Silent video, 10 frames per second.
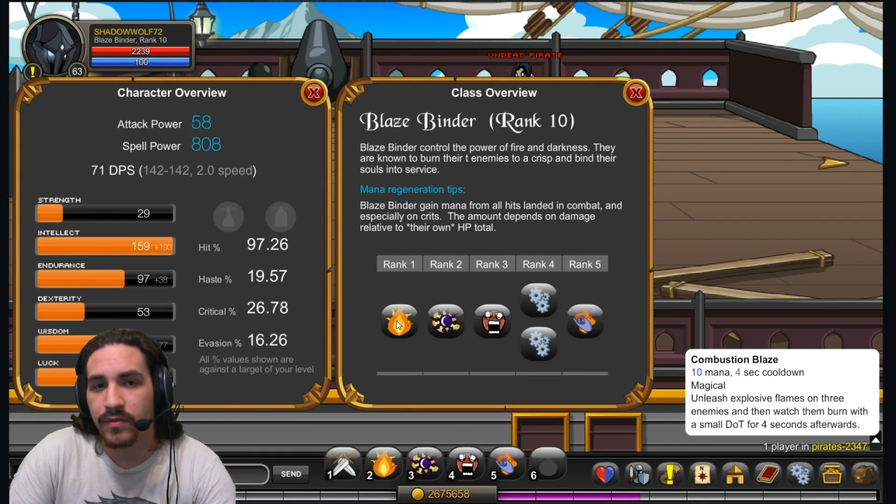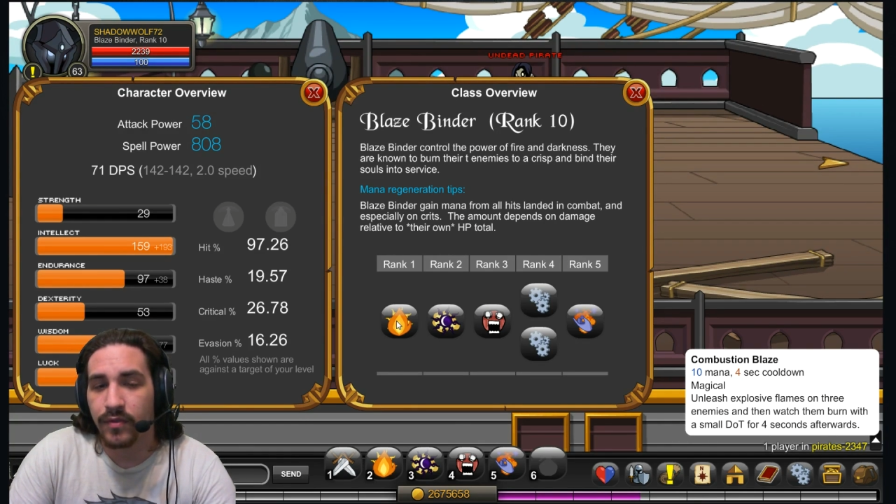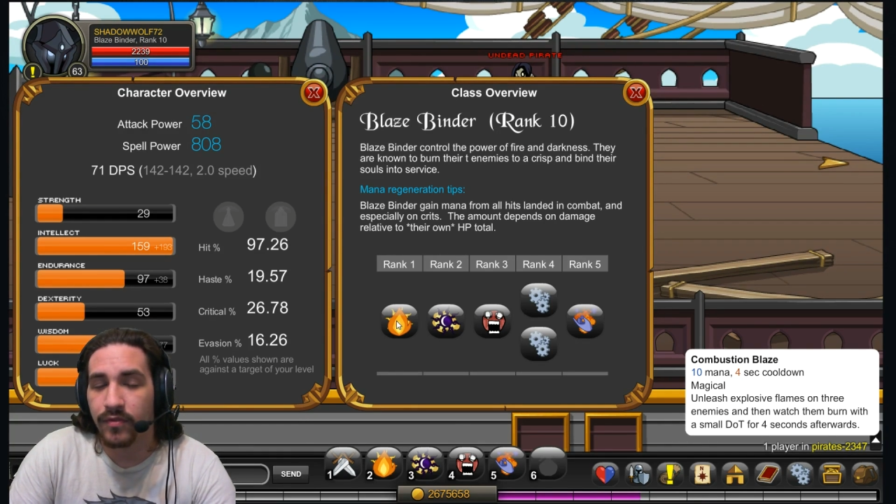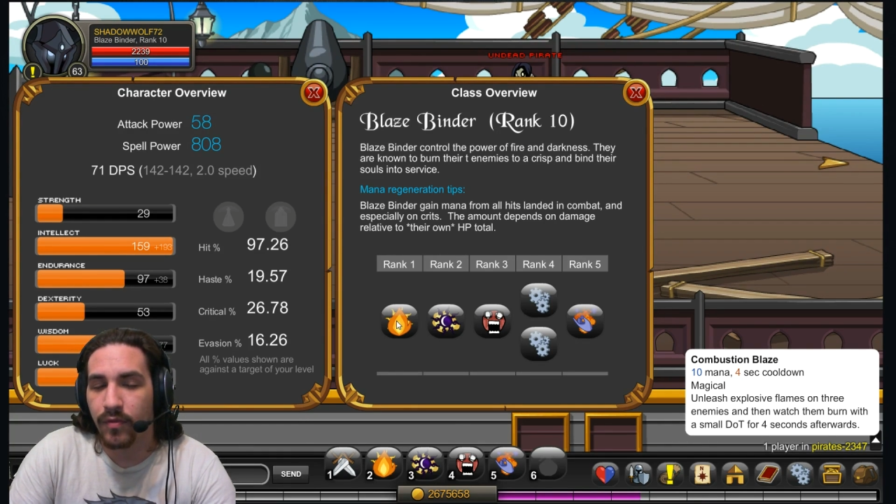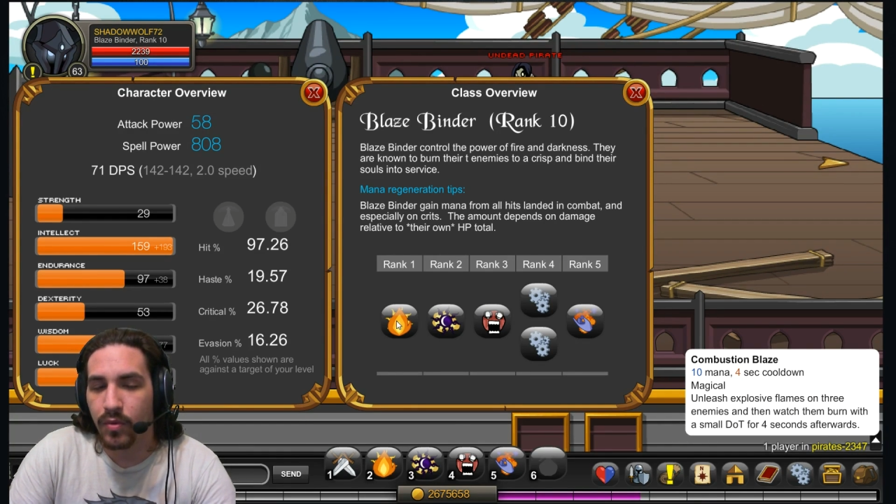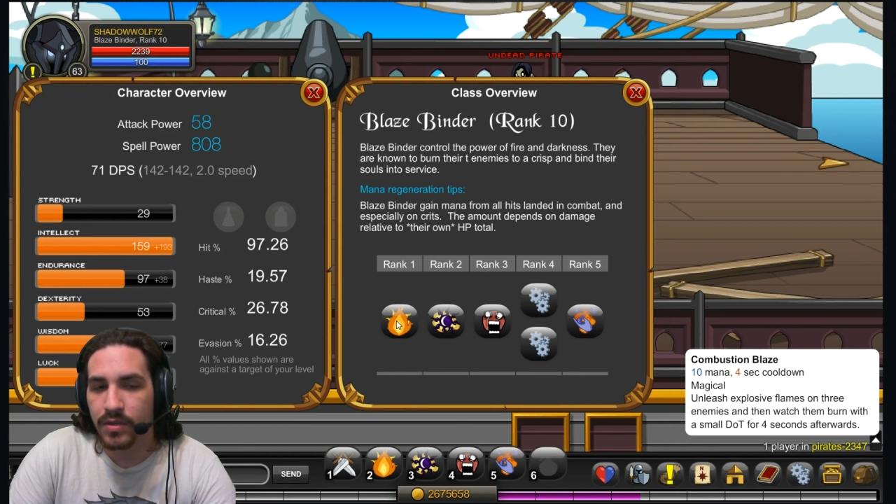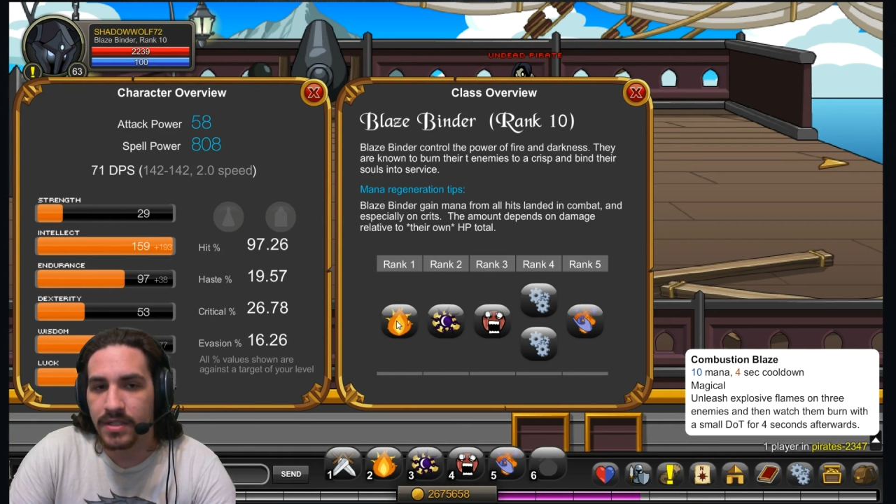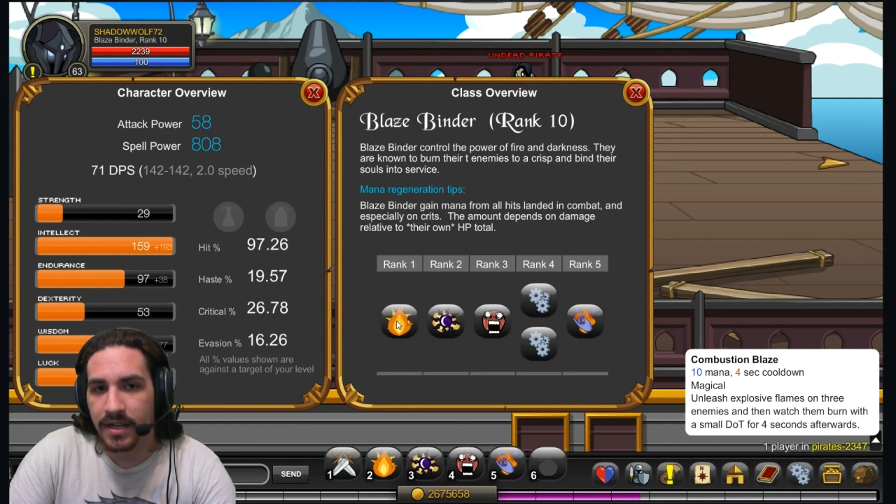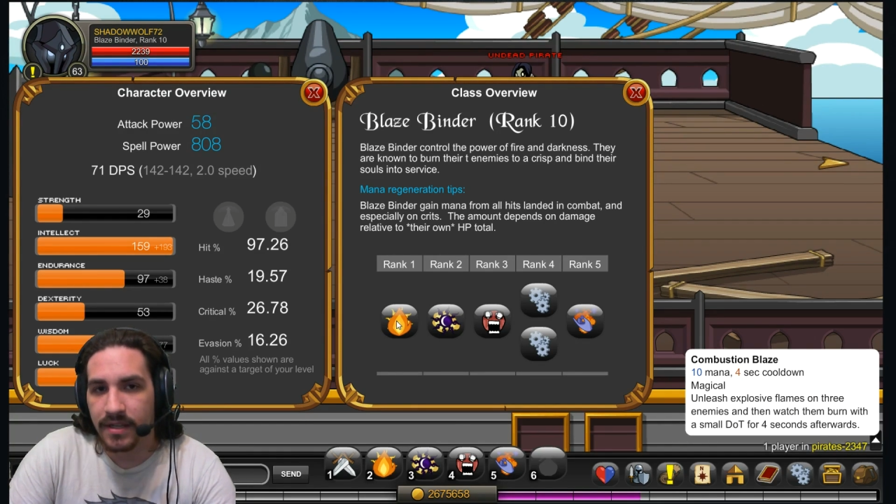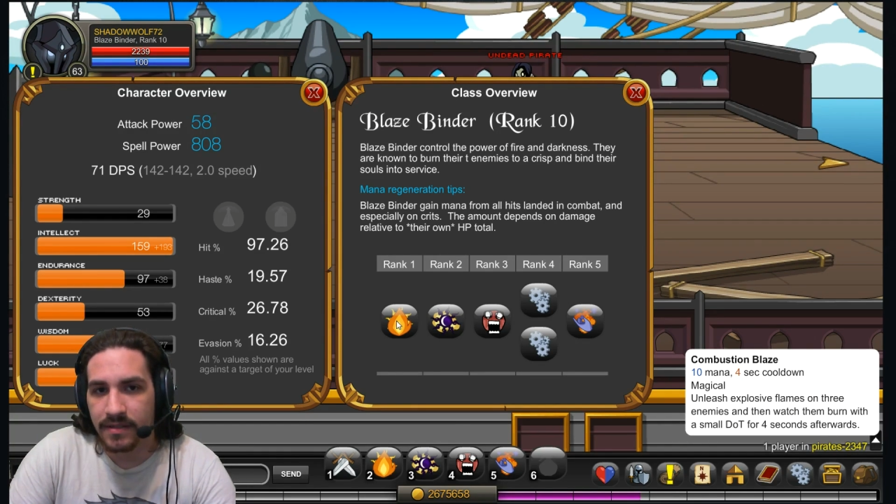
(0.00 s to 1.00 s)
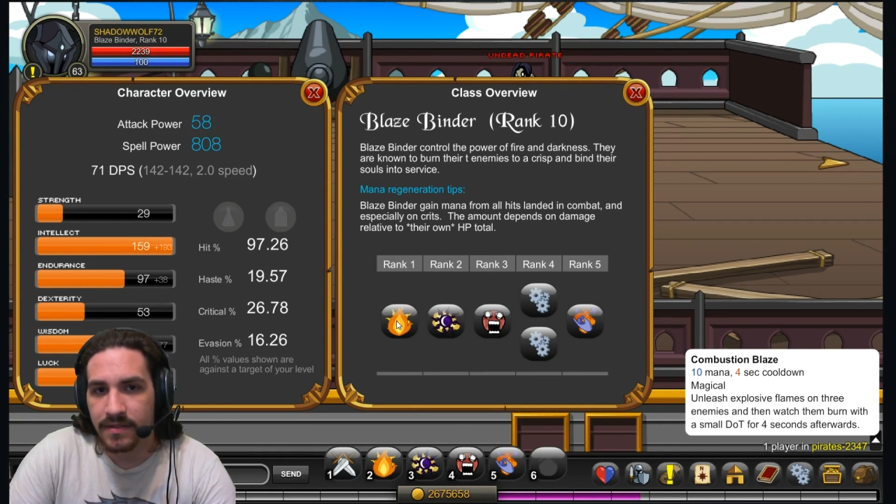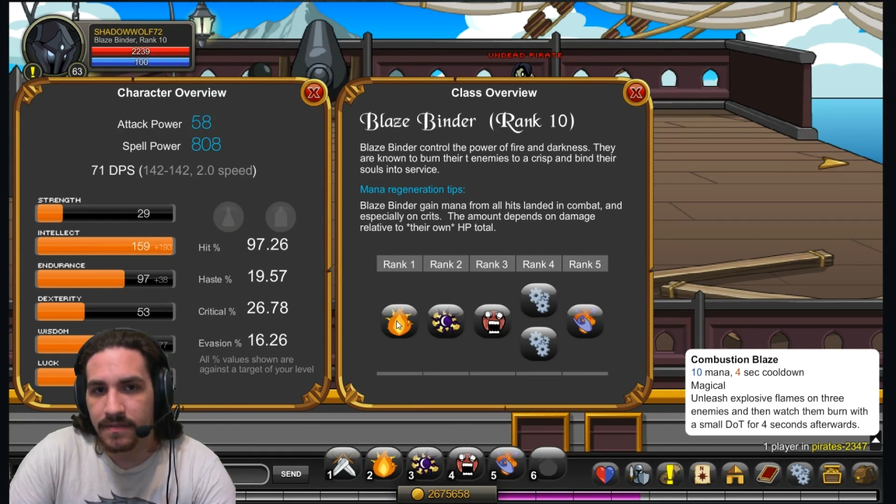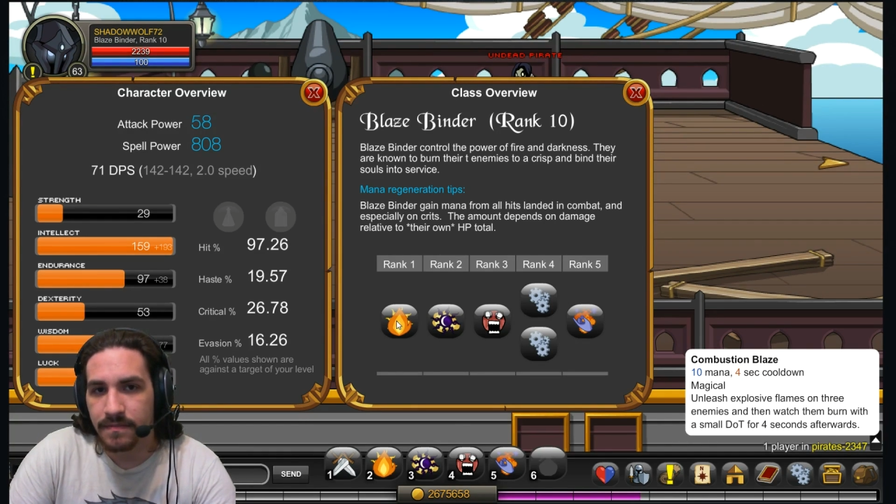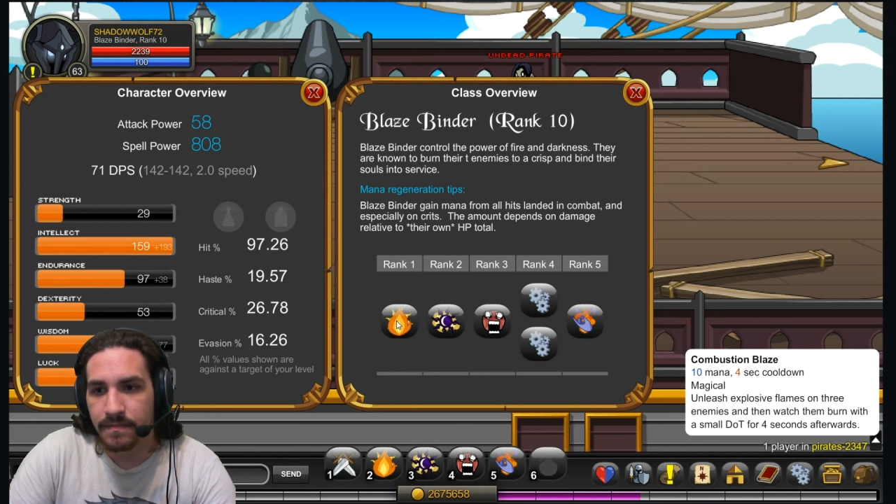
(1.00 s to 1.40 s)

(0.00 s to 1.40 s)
for 4 seconds.